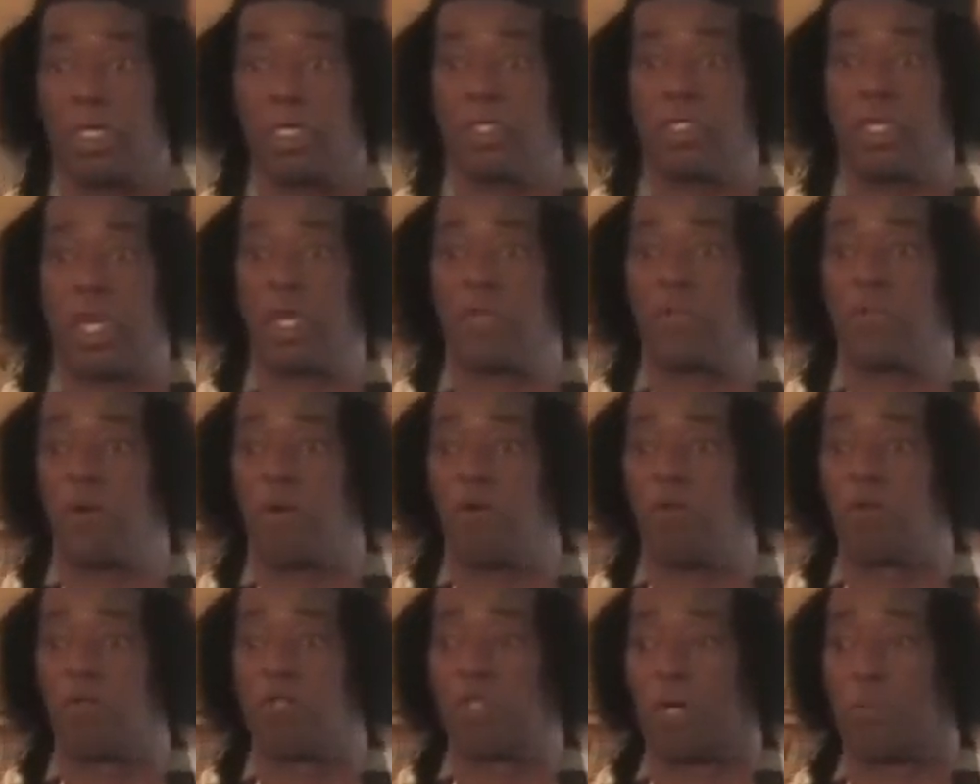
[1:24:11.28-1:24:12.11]
then
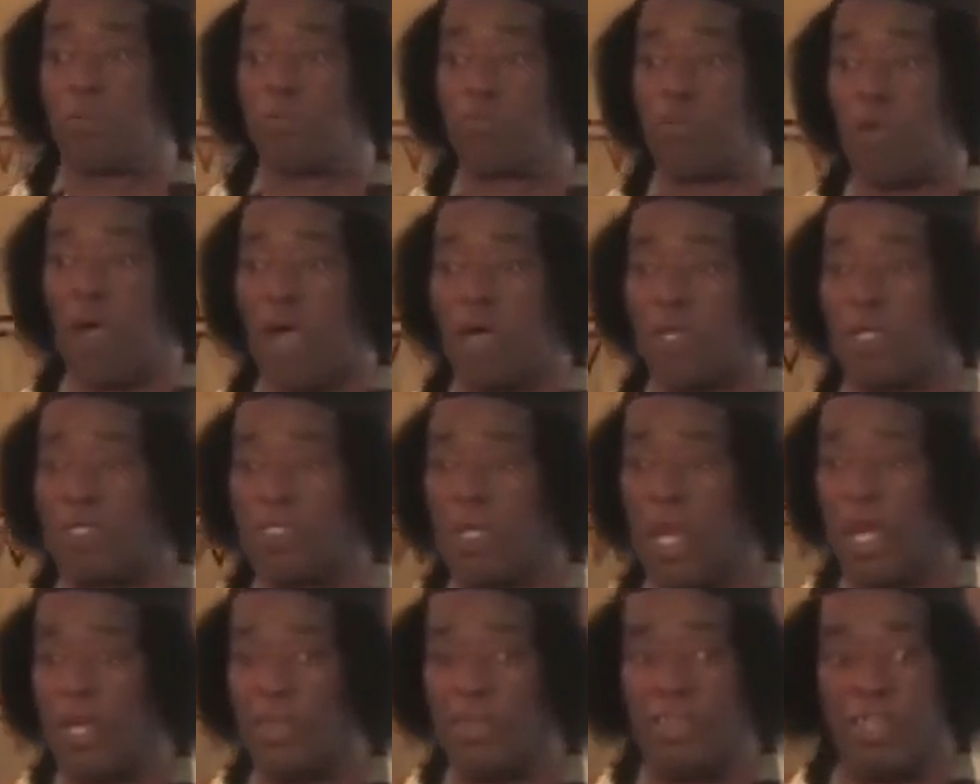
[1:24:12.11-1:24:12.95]
go look up
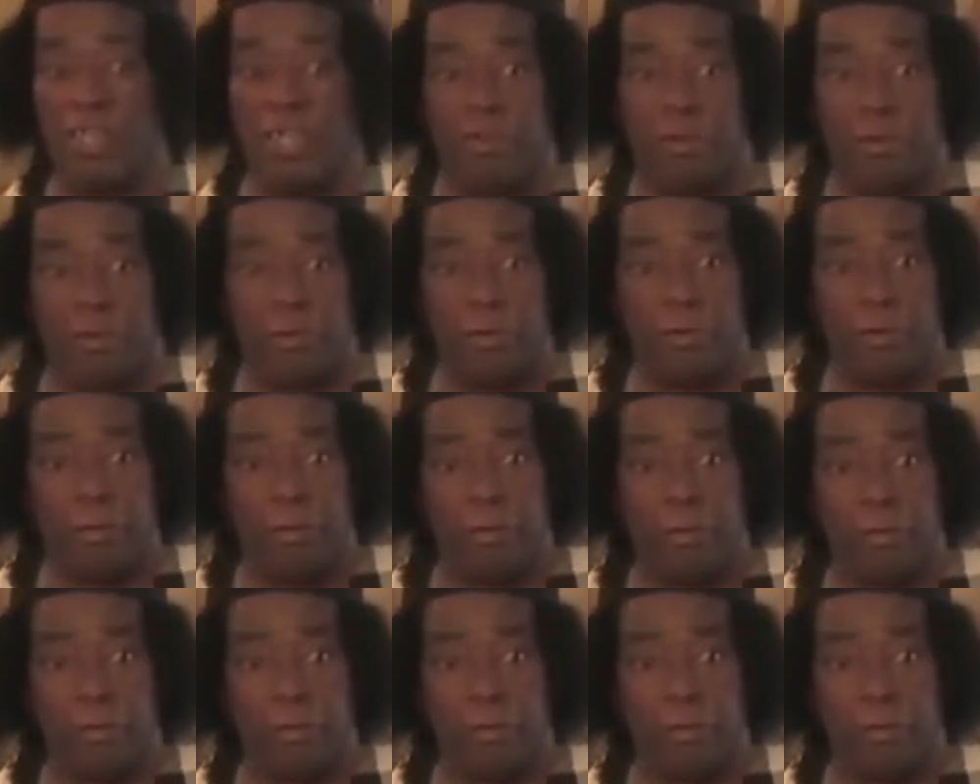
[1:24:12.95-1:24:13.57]
troglodyte nigger,